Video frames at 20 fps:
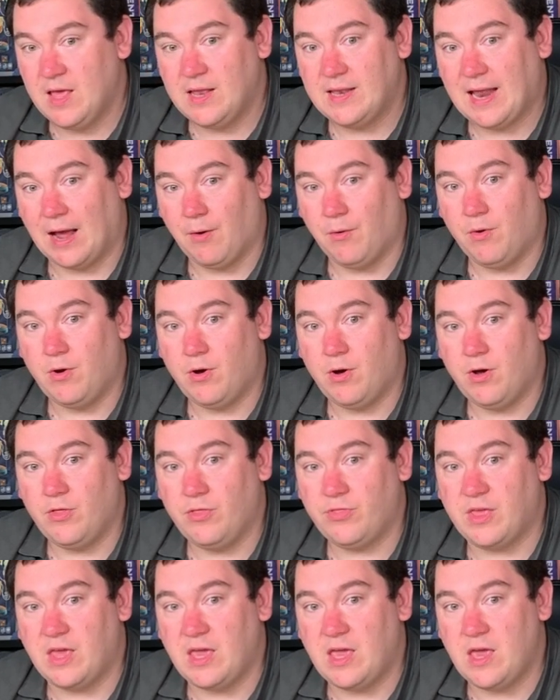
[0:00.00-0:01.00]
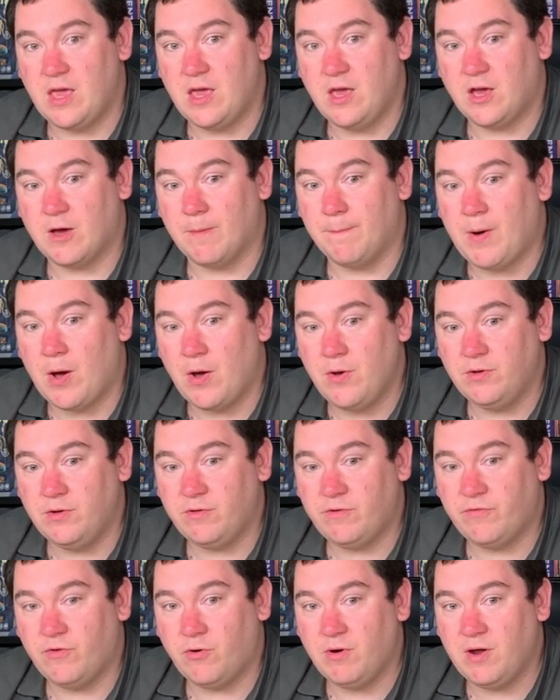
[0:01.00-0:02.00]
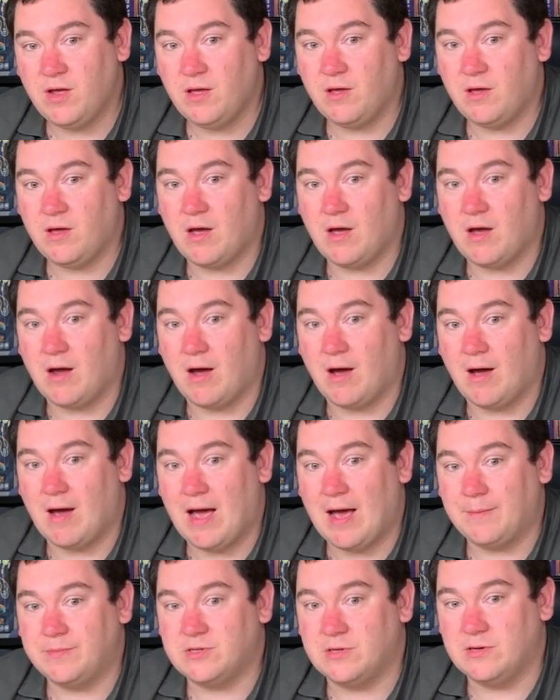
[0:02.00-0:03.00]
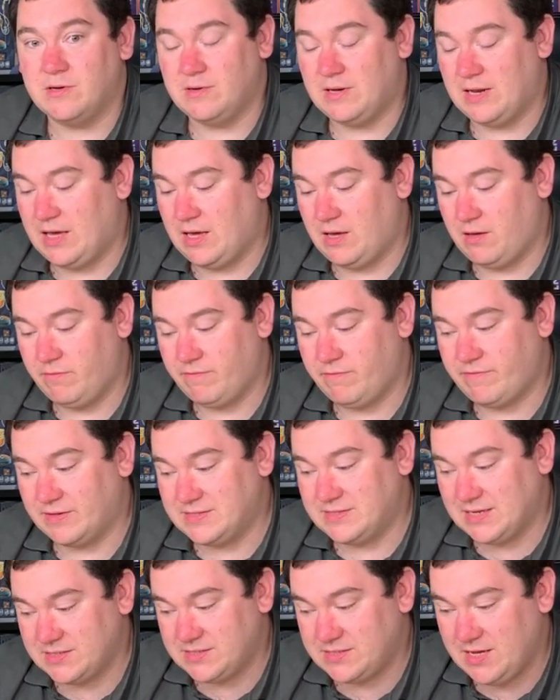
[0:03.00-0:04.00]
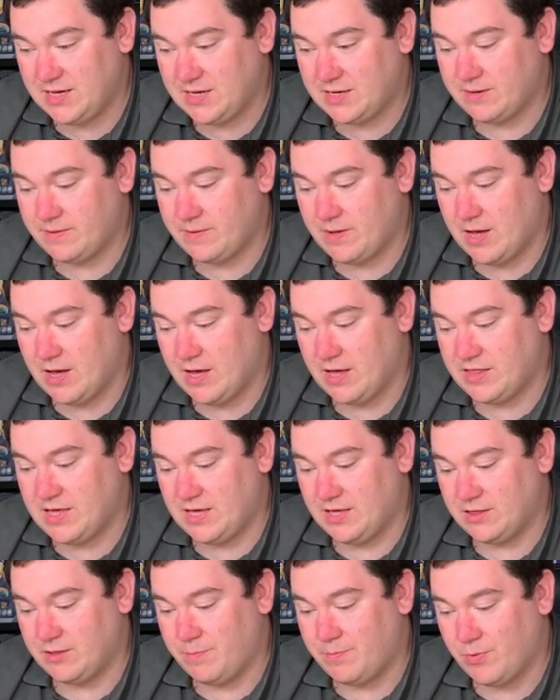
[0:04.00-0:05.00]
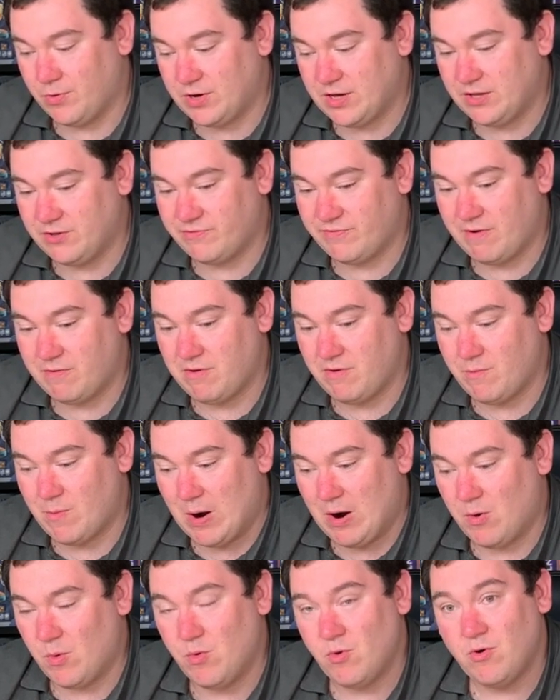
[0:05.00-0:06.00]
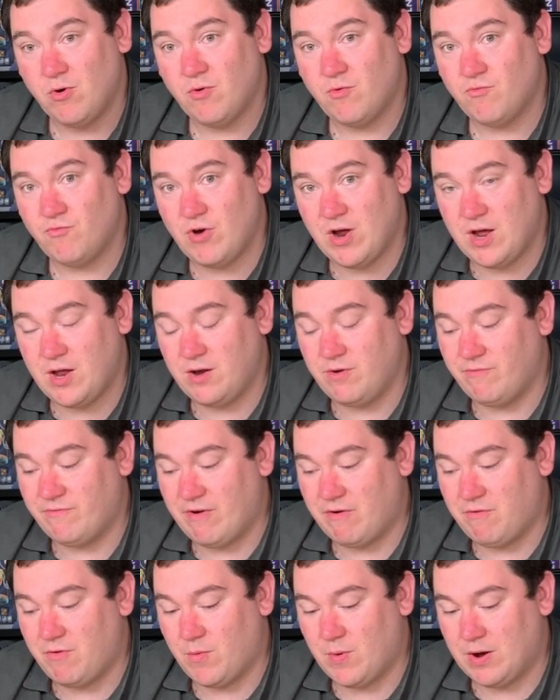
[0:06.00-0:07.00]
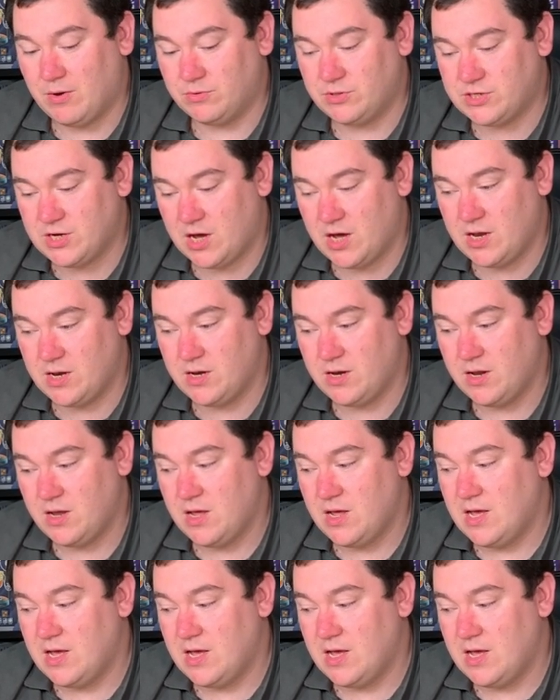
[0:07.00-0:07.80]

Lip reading: Now, the components for it are absolutely fantastic. I think the book is very well written and very well done.